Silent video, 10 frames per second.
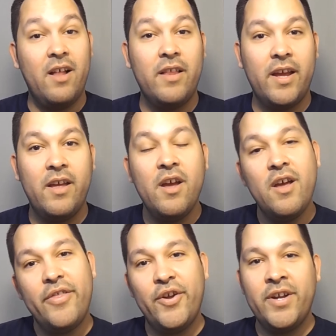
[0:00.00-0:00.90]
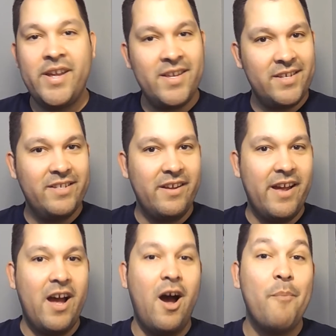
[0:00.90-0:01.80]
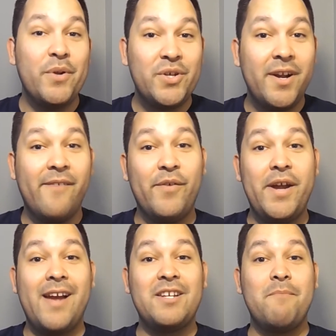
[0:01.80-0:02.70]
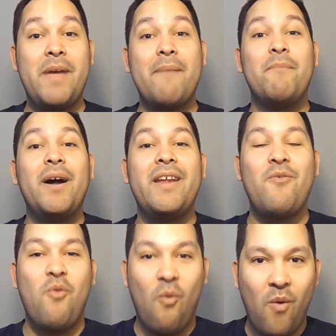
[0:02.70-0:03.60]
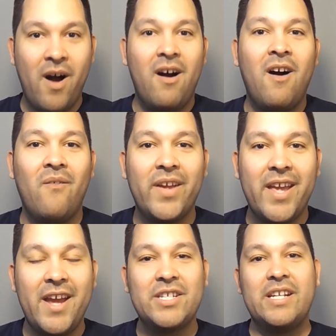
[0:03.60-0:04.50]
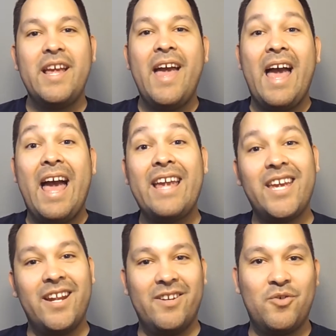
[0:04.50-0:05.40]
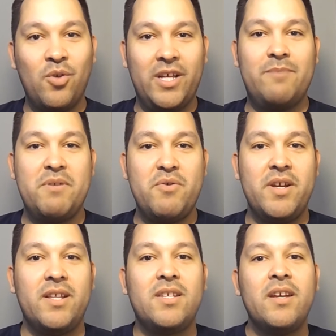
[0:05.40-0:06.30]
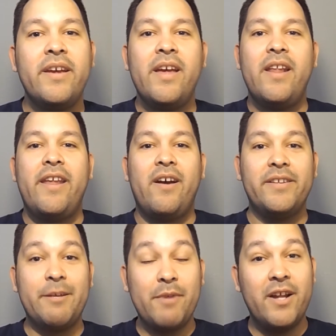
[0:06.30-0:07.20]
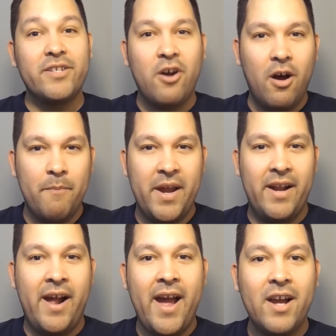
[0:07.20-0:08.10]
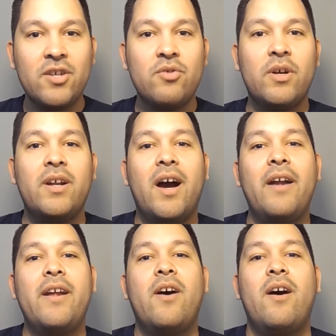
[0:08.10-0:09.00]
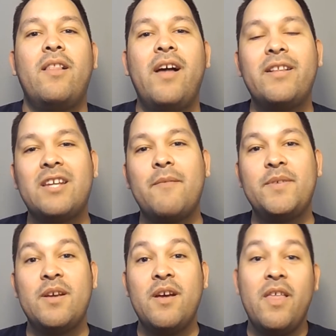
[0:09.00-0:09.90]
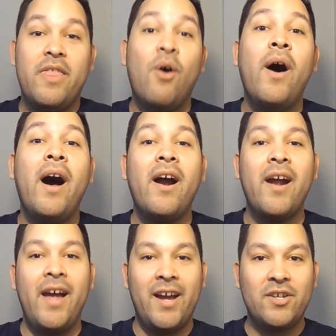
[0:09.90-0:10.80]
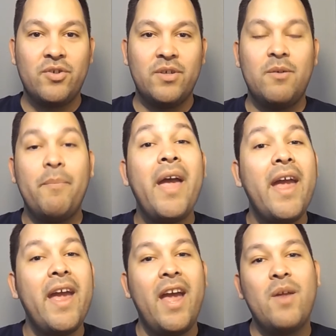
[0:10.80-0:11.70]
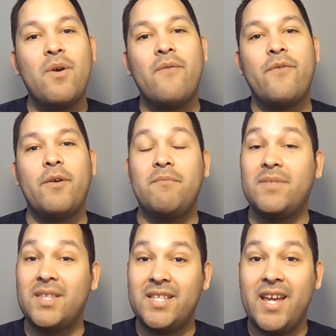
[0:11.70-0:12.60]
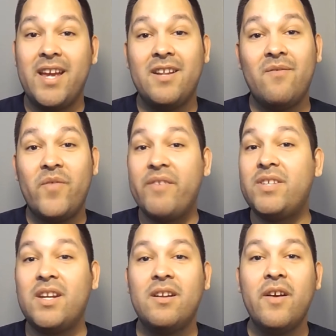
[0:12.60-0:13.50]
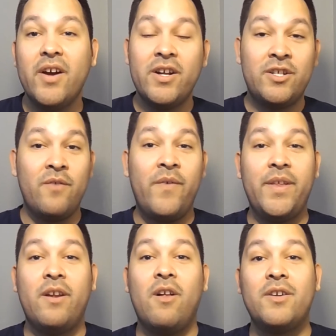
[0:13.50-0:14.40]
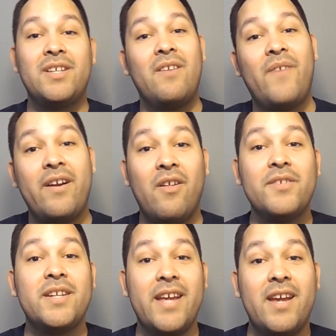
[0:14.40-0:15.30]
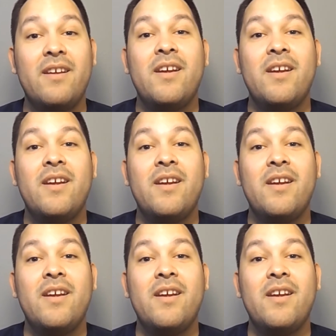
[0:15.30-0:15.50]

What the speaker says: LA. There is an opportunity for you to actually make money while on vacation and getting a cool experience. Now, it's something that's called being an extra. Now, a lot of times, they'll hire extras. They'll pay anywhere from $10, $15 to $50, $75 a day,